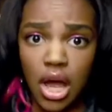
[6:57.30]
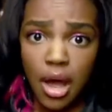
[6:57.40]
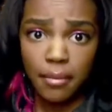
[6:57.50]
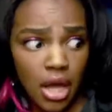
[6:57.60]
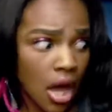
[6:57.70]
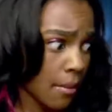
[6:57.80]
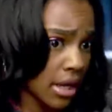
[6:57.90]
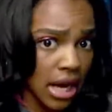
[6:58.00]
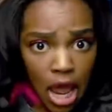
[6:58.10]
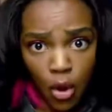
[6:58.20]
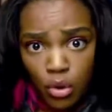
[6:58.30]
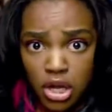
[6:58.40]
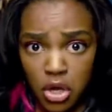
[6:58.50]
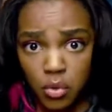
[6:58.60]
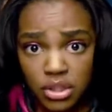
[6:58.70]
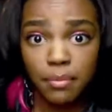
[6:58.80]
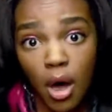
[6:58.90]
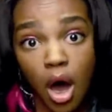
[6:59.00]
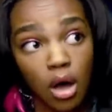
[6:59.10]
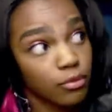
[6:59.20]
That's the only Halloween music that
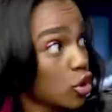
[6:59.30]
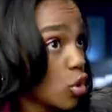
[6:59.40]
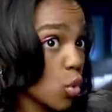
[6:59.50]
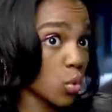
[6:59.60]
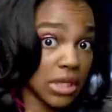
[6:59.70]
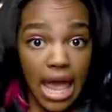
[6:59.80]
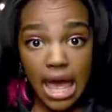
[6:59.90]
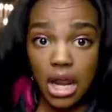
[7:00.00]
exists in my mind.